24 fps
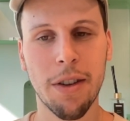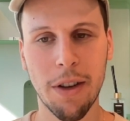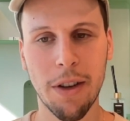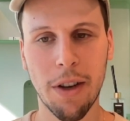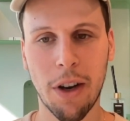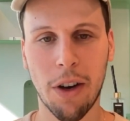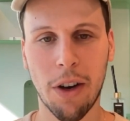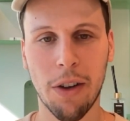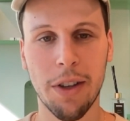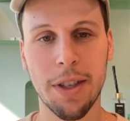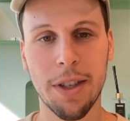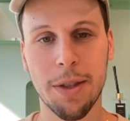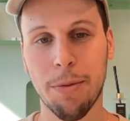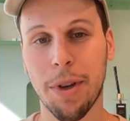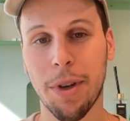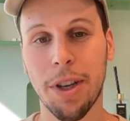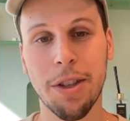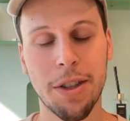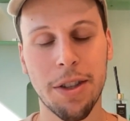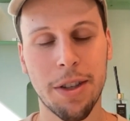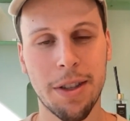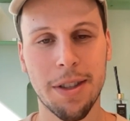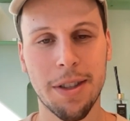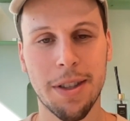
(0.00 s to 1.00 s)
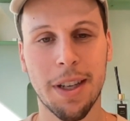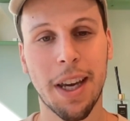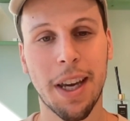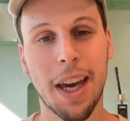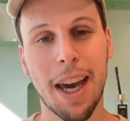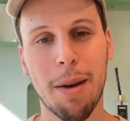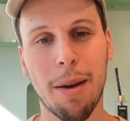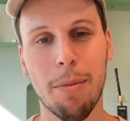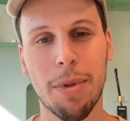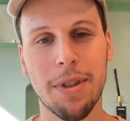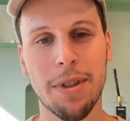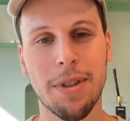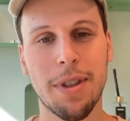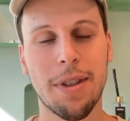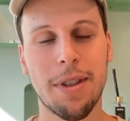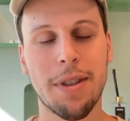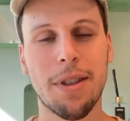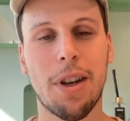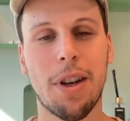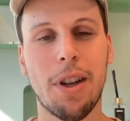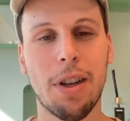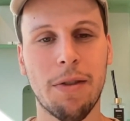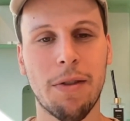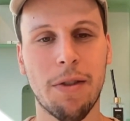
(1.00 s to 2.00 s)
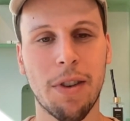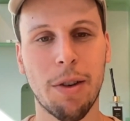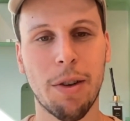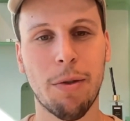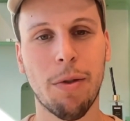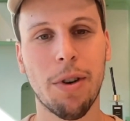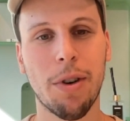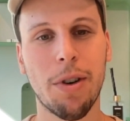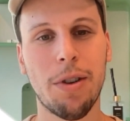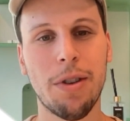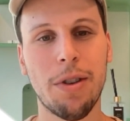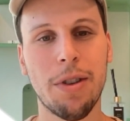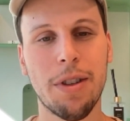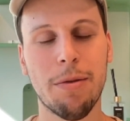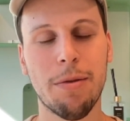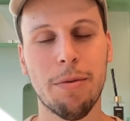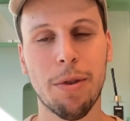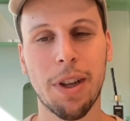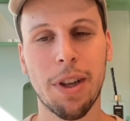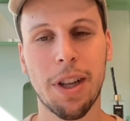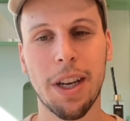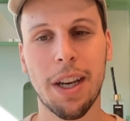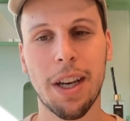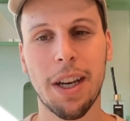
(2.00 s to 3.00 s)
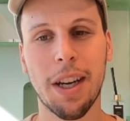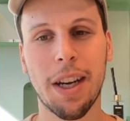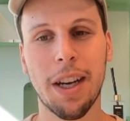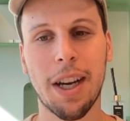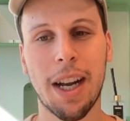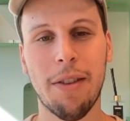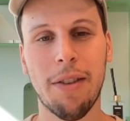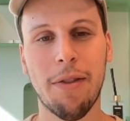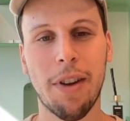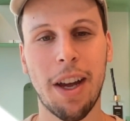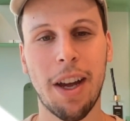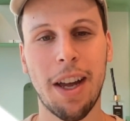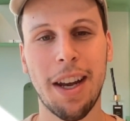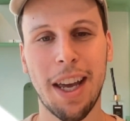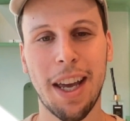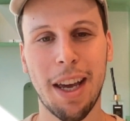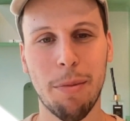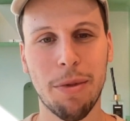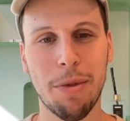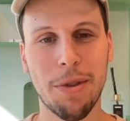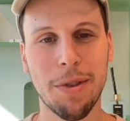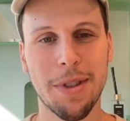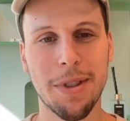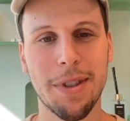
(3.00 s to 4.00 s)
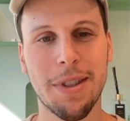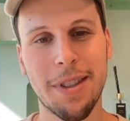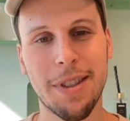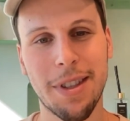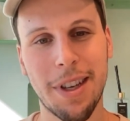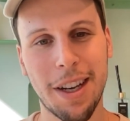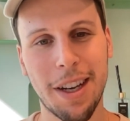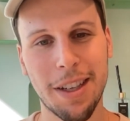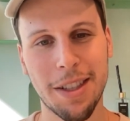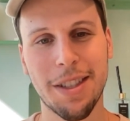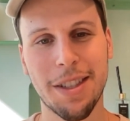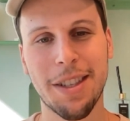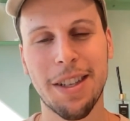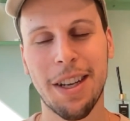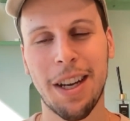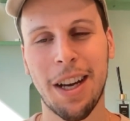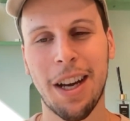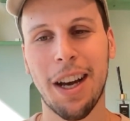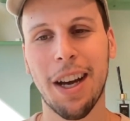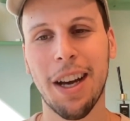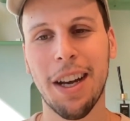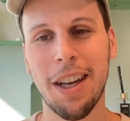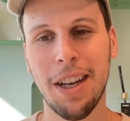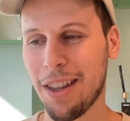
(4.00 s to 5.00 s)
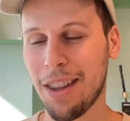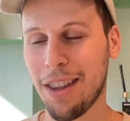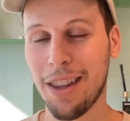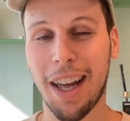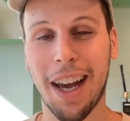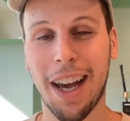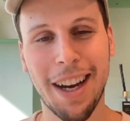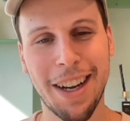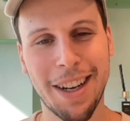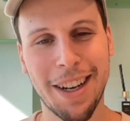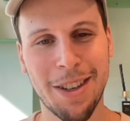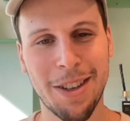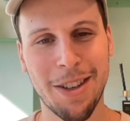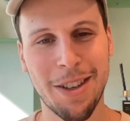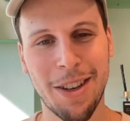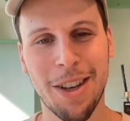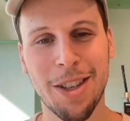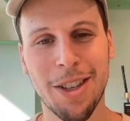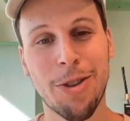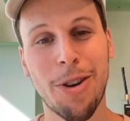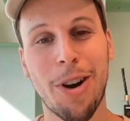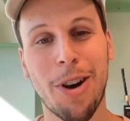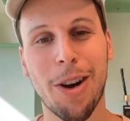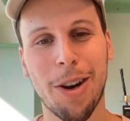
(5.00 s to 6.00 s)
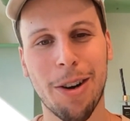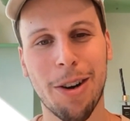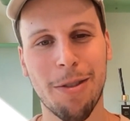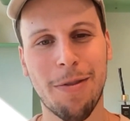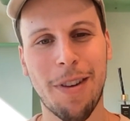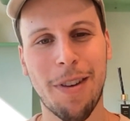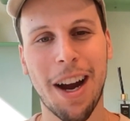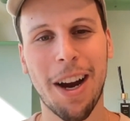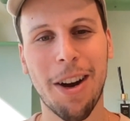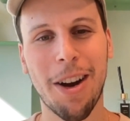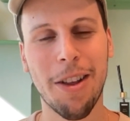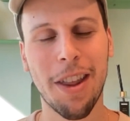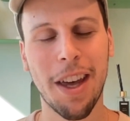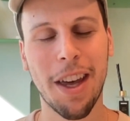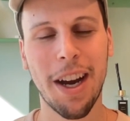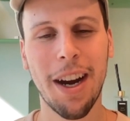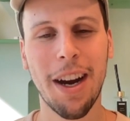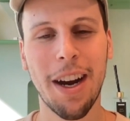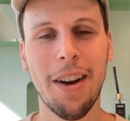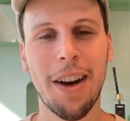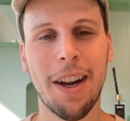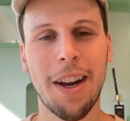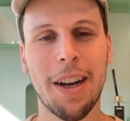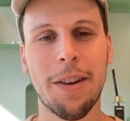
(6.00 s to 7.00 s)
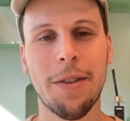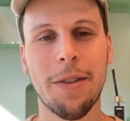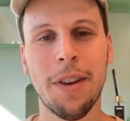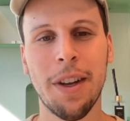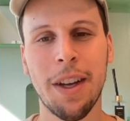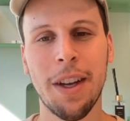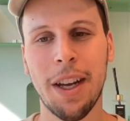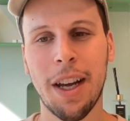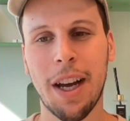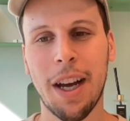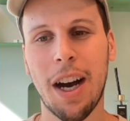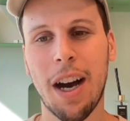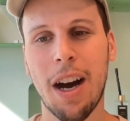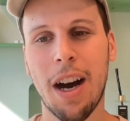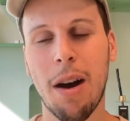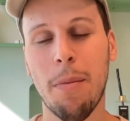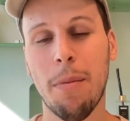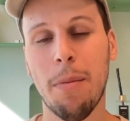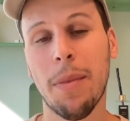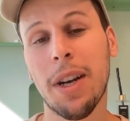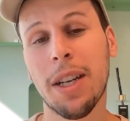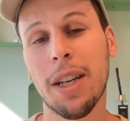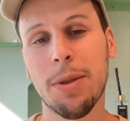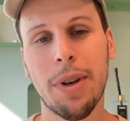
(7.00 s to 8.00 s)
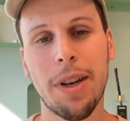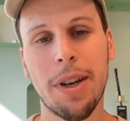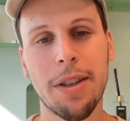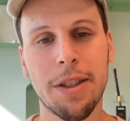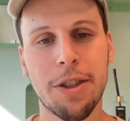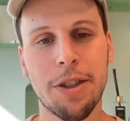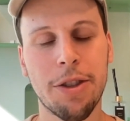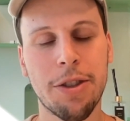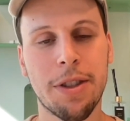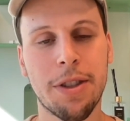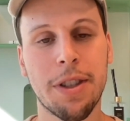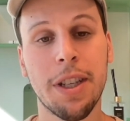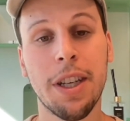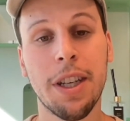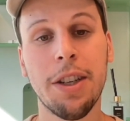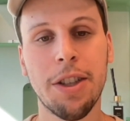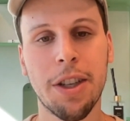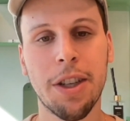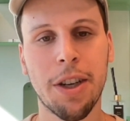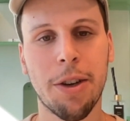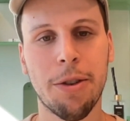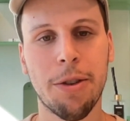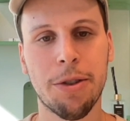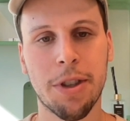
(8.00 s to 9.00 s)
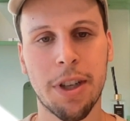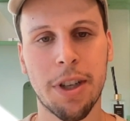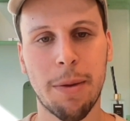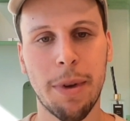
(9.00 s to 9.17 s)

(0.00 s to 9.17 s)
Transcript: all these regions and campuses all over the world really kind of enables us to light a stronger fire there, and as well as just teaching Notion.